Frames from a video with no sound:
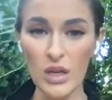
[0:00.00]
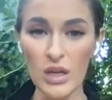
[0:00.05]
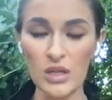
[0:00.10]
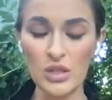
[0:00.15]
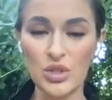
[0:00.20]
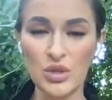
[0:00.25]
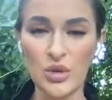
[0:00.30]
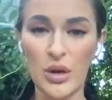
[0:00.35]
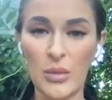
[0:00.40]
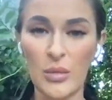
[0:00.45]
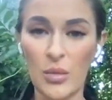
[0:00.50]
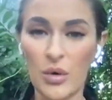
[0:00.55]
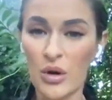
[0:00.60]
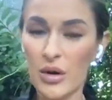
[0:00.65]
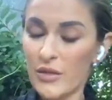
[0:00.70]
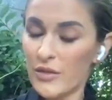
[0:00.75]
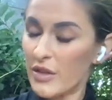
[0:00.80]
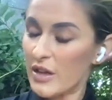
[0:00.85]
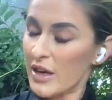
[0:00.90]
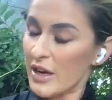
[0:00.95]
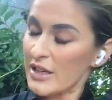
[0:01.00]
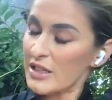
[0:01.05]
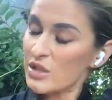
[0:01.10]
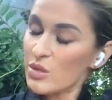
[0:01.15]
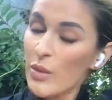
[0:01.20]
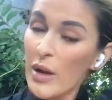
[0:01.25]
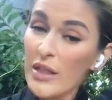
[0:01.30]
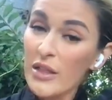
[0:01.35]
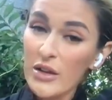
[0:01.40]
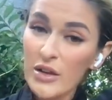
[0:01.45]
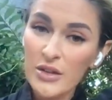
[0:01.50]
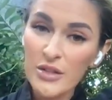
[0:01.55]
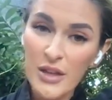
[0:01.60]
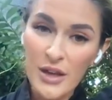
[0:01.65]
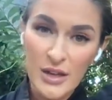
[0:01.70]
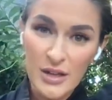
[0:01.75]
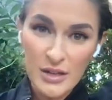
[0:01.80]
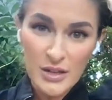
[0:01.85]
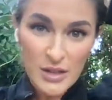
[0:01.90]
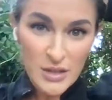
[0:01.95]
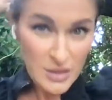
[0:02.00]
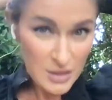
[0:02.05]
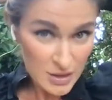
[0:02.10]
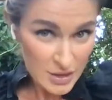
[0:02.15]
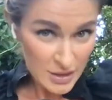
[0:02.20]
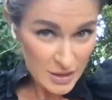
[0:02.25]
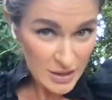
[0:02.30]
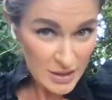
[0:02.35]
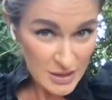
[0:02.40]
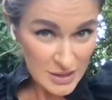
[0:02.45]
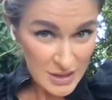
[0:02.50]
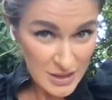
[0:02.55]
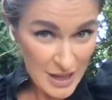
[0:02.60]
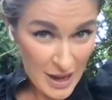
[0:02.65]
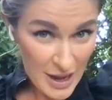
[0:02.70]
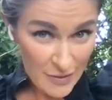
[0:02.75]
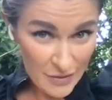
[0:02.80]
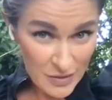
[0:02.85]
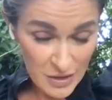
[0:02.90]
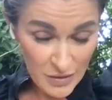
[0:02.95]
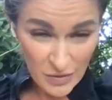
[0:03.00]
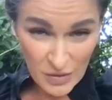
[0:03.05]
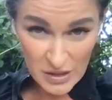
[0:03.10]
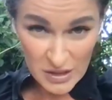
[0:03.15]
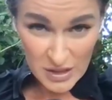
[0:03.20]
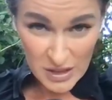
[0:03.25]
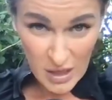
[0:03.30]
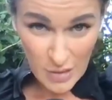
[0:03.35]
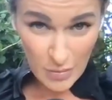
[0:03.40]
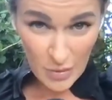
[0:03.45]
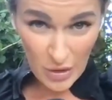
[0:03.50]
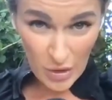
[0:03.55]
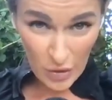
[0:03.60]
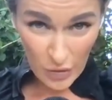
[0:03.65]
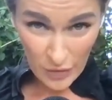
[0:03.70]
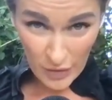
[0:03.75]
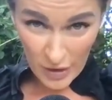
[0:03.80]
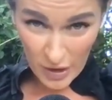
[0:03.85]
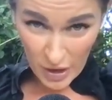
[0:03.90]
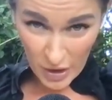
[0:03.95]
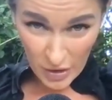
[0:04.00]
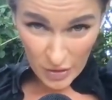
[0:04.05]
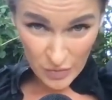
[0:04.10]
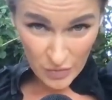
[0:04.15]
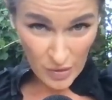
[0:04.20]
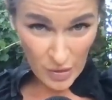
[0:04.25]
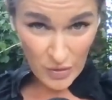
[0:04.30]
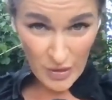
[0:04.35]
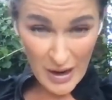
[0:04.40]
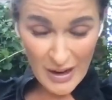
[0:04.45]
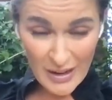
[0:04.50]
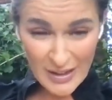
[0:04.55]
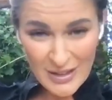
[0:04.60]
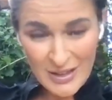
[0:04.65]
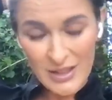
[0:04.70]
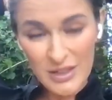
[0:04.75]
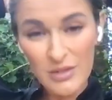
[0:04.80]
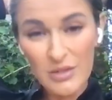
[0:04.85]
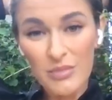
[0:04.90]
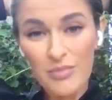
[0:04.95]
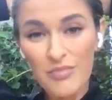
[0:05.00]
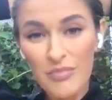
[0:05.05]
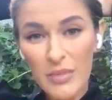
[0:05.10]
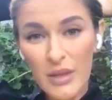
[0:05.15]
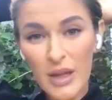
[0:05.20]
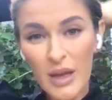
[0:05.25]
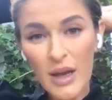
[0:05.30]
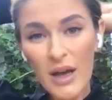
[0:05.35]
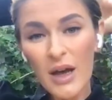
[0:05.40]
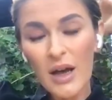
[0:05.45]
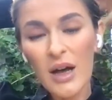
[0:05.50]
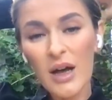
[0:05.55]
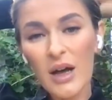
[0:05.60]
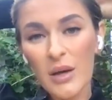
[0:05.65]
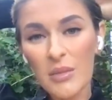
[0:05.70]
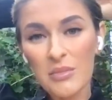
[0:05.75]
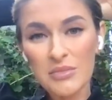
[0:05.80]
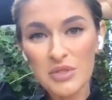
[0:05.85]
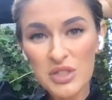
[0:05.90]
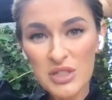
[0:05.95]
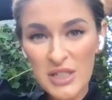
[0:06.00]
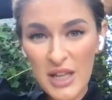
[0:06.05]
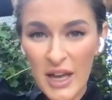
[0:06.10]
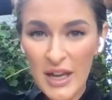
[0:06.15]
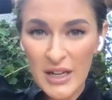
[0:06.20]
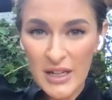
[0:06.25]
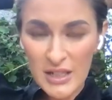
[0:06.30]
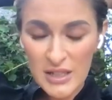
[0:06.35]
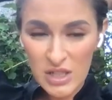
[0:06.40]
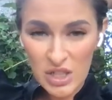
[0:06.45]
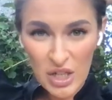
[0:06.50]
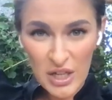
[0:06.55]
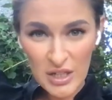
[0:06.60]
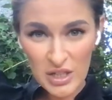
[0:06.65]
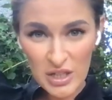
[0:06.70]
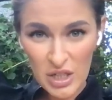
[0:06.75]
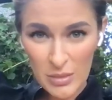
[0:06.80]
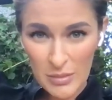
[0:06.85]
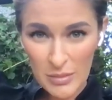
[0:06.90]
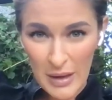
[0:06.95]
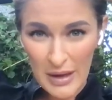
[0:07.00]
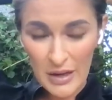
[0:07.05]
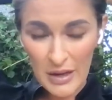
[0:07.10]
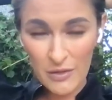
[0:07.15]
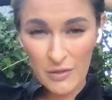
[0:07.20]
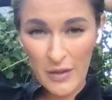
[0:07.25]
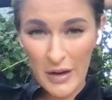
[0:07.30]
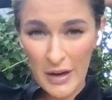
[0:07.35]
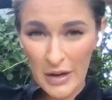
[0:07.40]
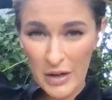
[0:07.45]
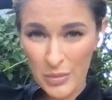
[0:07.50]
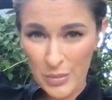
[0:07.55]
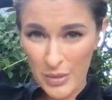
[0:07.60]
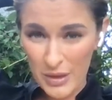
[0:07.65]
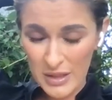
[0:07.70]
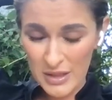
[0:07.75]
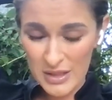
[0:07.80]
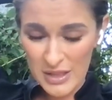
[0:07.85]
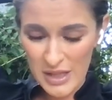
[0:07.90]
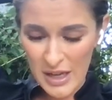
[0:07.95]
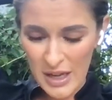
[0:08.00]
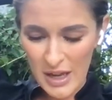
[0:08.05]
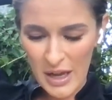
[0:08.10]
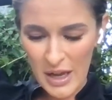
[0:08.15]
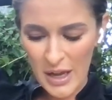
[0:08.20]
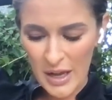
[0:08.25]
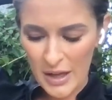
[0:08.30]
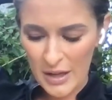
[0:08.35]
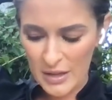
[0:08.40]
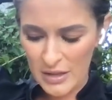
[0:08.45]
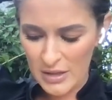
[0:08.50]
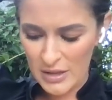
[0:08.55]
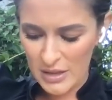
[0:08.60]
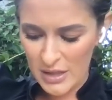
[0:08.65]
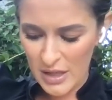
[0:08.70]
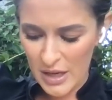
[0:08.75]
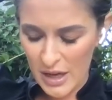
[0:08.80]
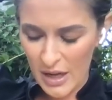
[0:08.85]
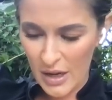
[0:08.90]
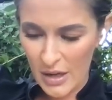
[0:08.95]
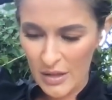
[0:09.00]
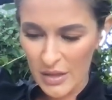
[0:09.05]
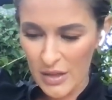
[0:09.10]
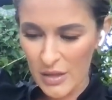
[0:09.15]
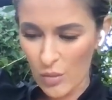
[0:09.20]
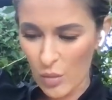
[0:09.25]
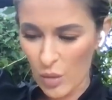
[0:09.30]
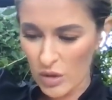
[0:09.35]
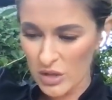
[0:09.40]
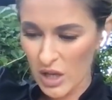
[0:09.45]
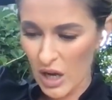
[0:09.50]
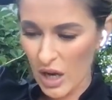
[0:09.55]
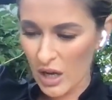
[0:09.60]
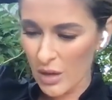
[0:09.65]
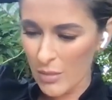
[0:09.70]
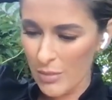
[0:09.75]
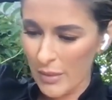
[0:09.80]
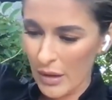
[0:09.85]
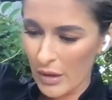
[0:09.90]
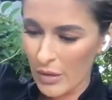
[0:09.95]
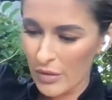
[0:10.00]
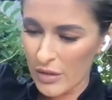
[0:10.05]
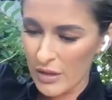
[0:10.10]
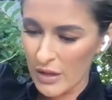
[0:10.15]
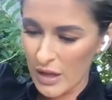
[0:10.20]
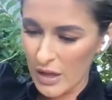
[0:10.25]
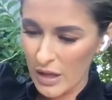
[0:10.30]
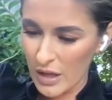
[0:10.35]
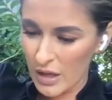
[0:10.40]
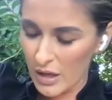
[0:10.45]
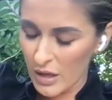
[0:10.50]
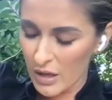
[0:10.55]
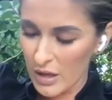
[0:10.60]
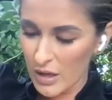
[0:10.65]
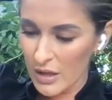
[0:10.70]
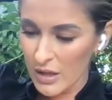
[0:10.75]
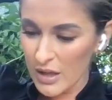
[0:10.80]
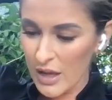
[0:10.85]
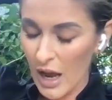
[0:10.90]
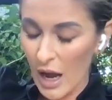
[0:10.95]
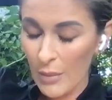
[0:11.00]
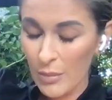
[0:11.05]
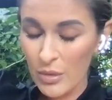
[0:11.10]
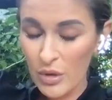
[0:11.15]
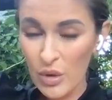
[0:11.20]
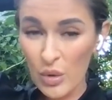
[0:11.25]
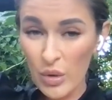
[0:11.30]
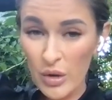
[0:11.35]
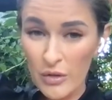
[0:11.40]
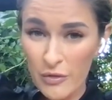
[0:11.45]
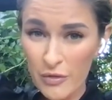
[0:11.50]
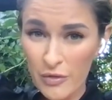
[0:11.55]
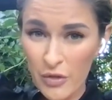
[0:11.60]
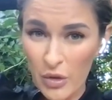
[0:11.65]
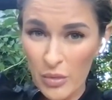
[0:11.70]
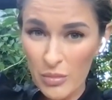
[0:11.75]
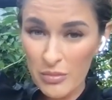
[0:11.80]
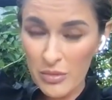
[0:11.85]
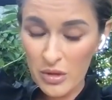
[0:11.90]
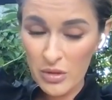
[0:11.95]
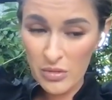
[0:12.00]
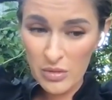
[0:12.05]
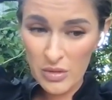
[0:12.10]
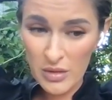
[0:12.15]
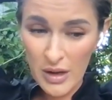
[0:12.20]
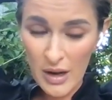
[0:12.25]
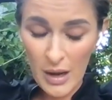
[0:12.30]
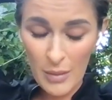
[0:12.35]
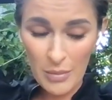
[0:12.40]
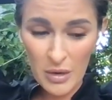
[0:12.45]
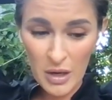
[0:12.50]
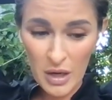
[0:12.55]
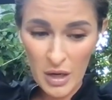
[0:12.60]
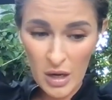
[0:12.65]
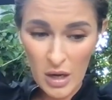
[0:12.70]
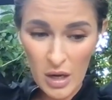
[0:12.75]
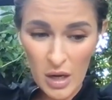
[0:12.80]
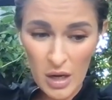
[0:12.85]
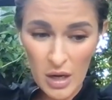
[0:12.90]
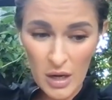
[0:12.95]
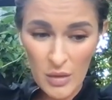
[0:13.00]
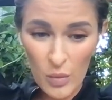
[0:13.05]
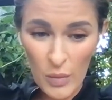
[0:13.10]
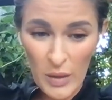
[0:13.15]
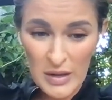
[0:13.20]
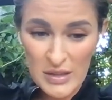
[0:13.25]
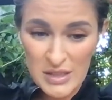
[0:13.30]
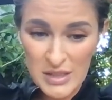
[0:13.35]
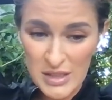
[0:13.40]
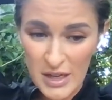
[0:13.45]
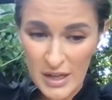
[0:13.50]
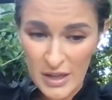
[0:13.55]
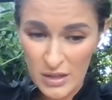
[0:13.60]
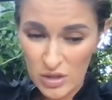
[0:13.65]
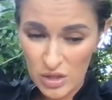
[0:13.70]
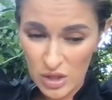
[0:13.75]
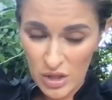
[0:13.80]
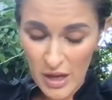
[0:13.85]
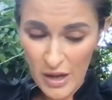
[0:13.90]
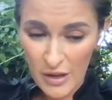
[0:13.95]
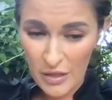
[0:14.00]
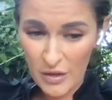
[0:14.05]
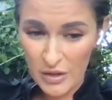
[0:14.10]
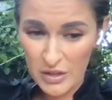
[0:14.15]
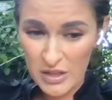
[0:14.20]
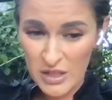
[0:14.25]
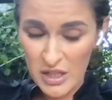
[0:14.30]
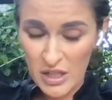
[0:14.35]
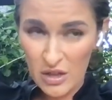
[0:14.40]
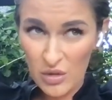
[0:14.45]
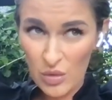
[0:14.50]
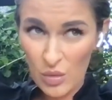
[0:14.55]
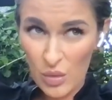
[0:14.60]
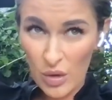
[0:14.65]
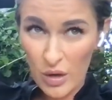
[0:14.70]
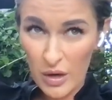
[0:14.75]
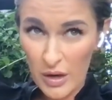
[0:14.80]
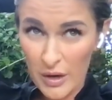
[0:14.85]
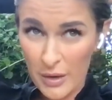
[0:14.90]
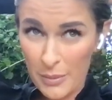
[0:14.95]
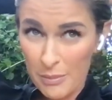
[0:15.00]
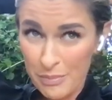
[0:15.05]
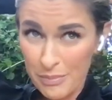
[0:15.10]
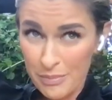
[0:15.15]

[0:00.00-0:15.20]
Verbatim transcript: enjoy more of the nice weather that is left of the summer over here in Rhode Island um, just kind of change up my environment. And uh, we'll talk about the Capricorn full moon happening on Wednesday, July 13th, or